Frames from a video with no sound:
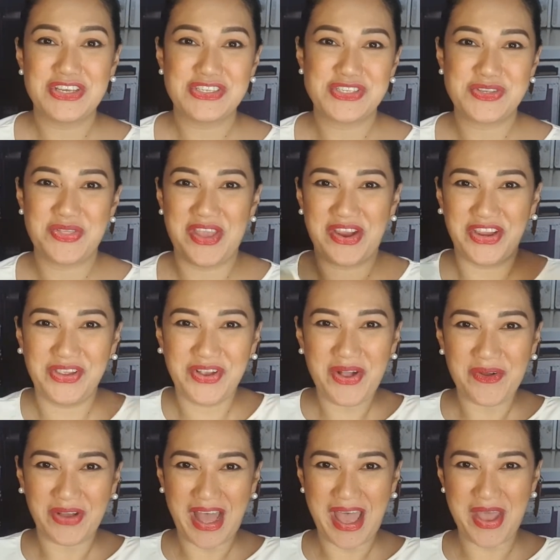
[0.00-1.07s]
So there you
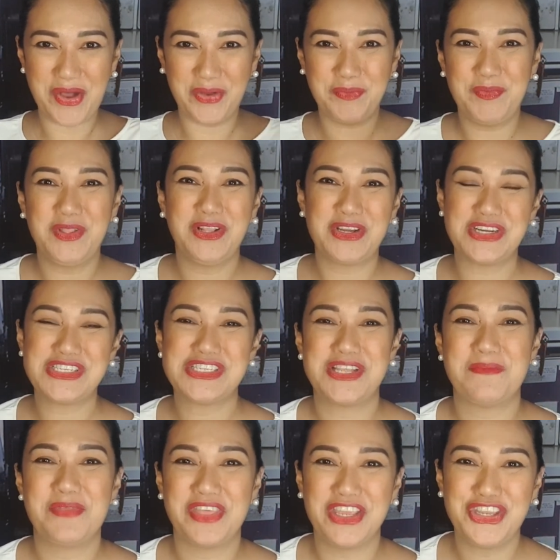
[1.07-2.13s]
go. I hope you learned
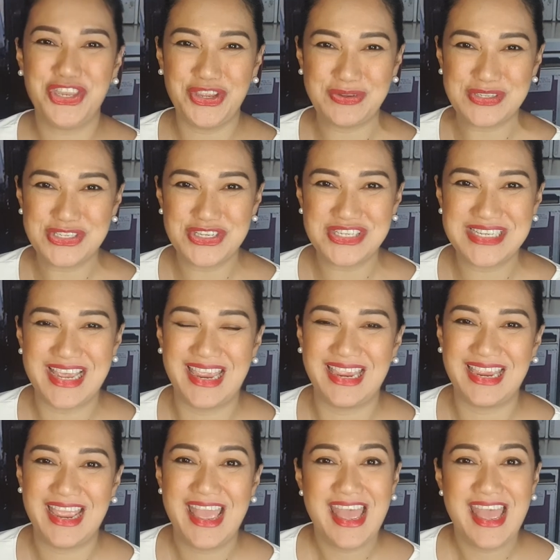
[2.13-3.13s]
something new today.